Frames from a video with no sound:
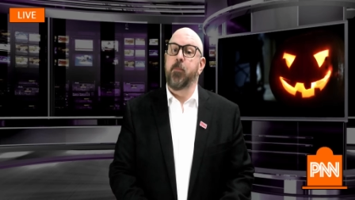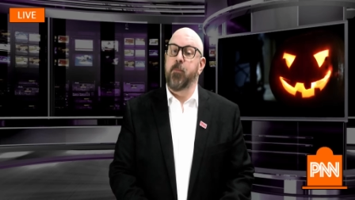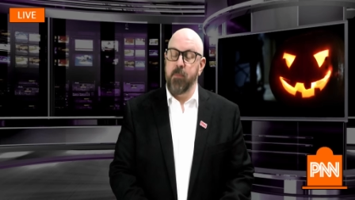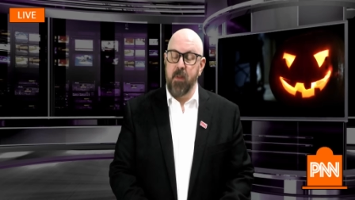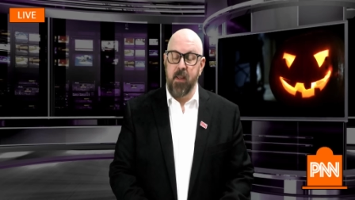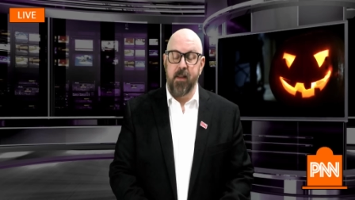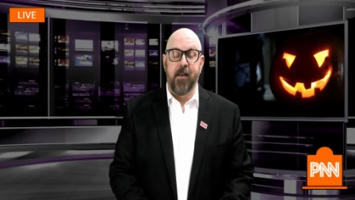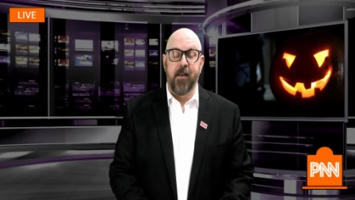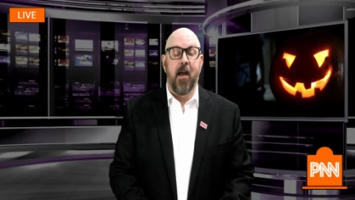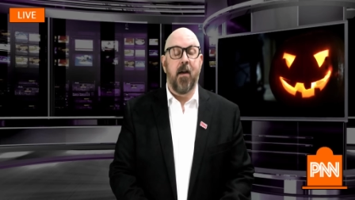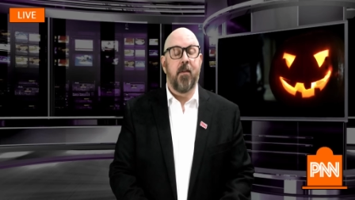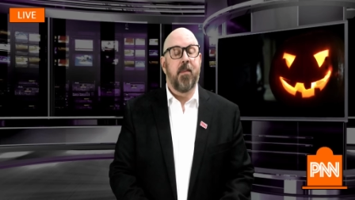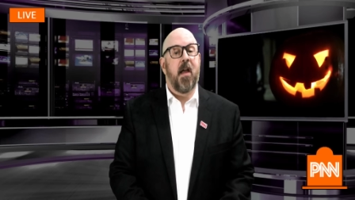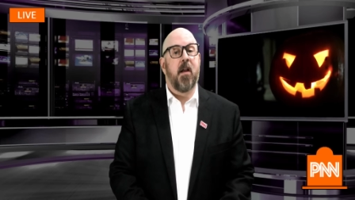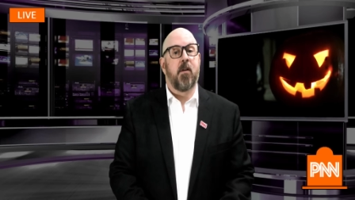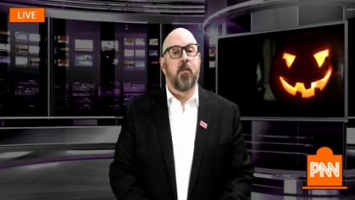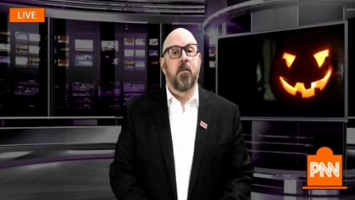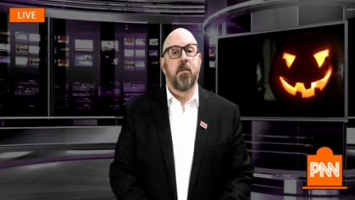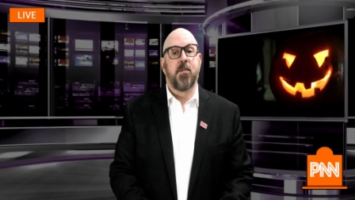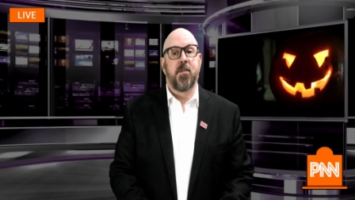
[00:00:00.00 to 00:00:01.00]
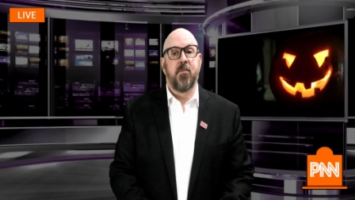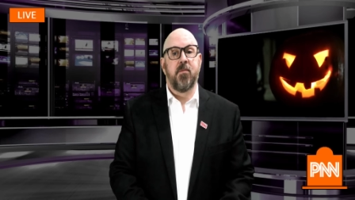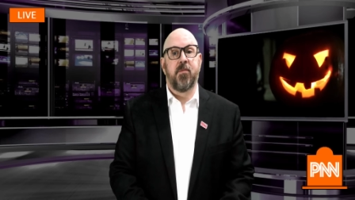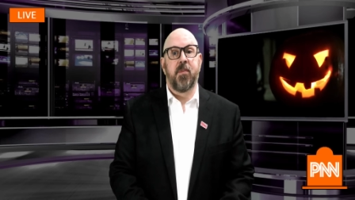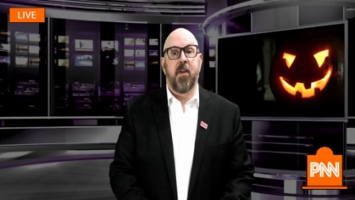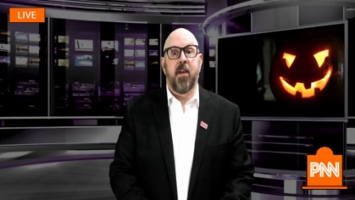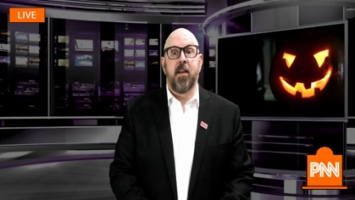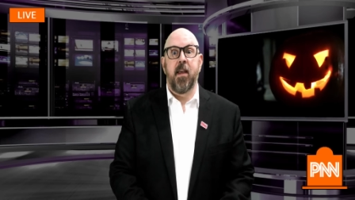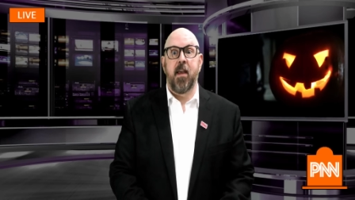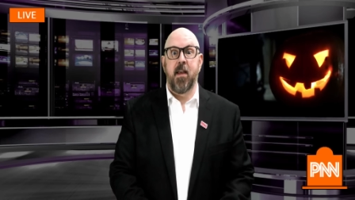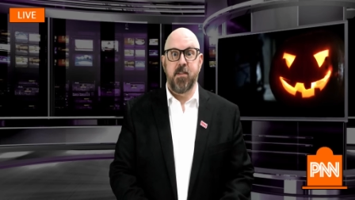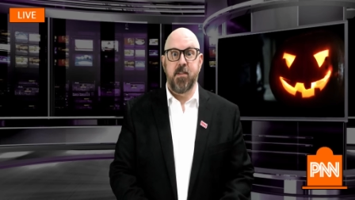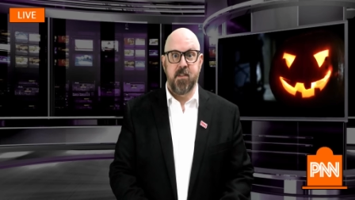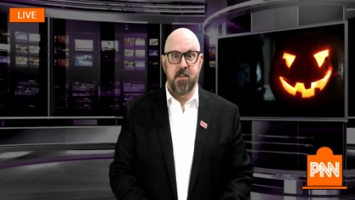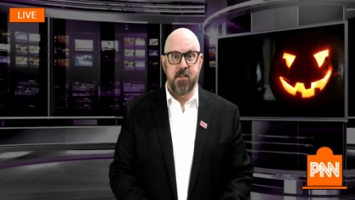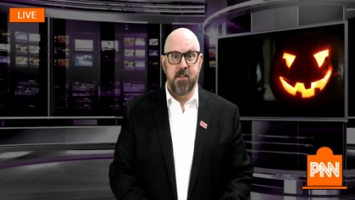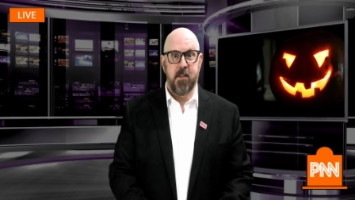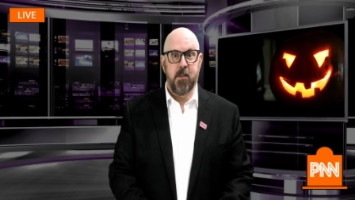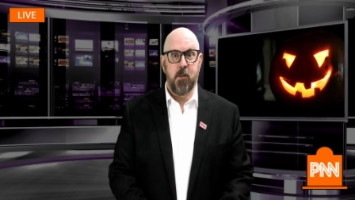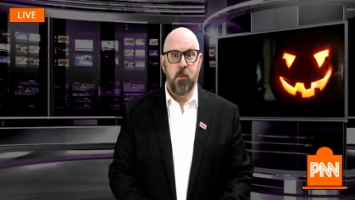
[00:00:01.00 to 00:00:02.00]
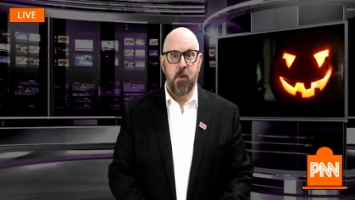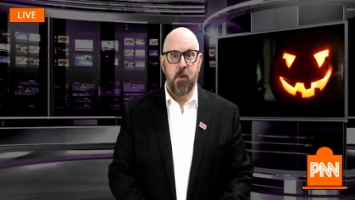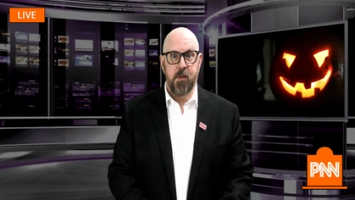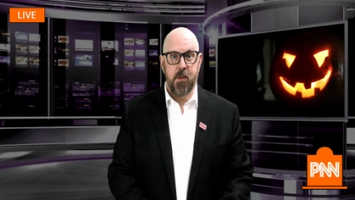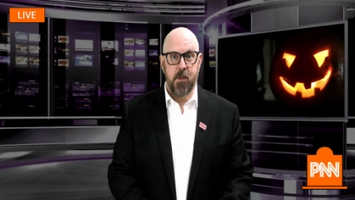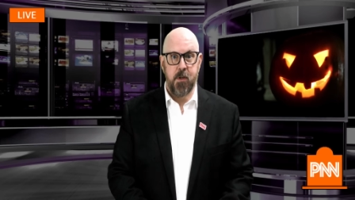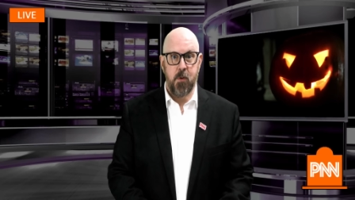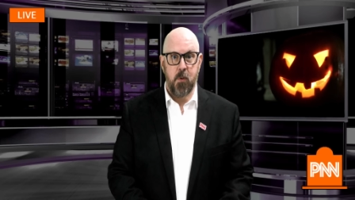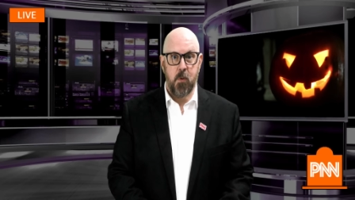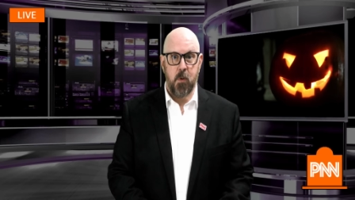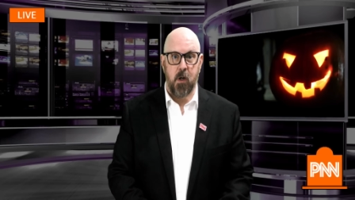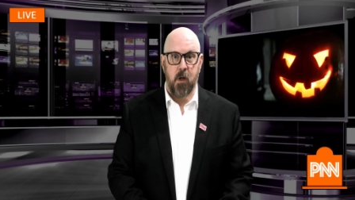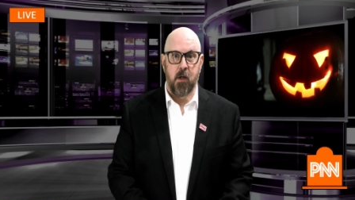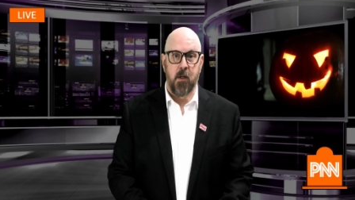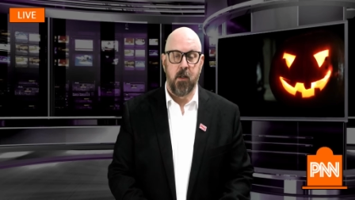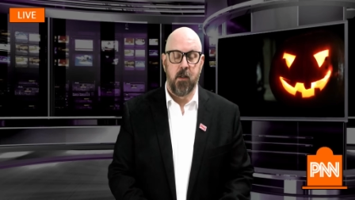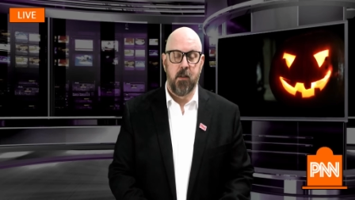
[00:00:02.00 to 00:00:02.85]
And now that gruesome fate has to deal with Lenore.